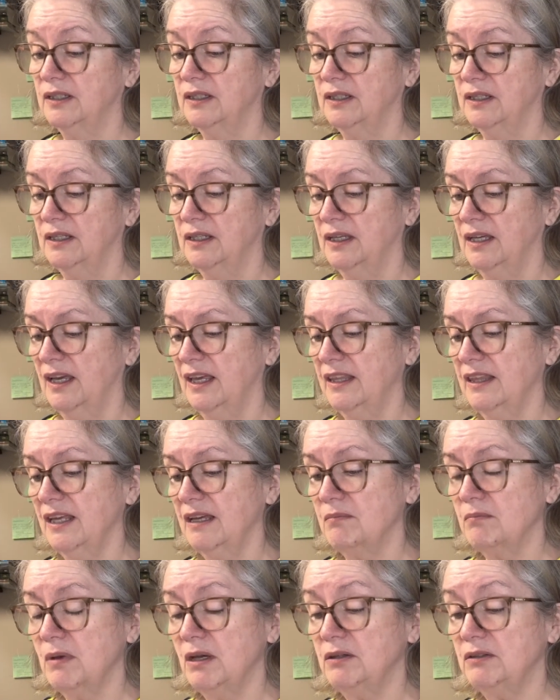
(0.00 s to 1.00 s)
I think
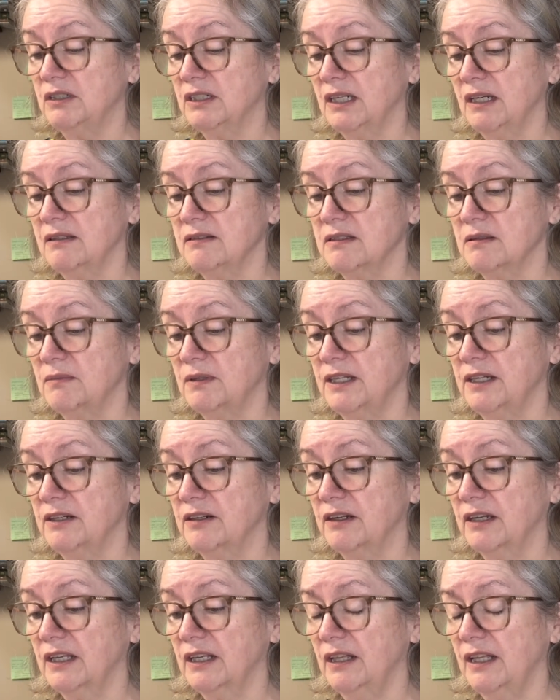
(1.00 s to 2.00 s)
Moda calls them layer
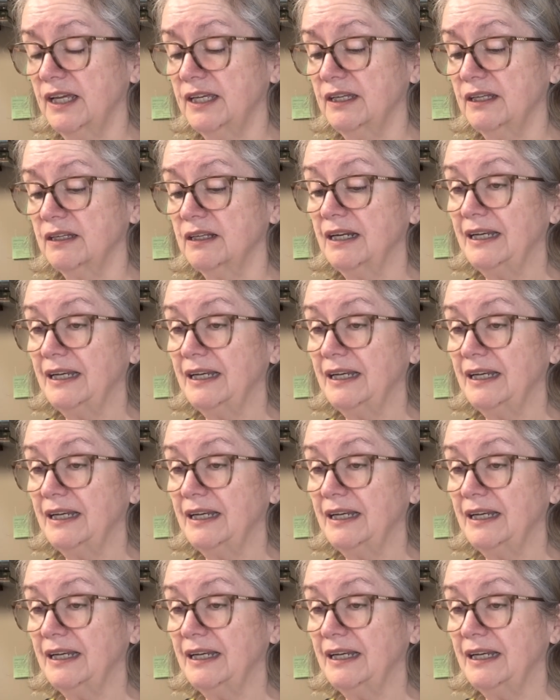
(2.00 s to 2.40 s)
cakes.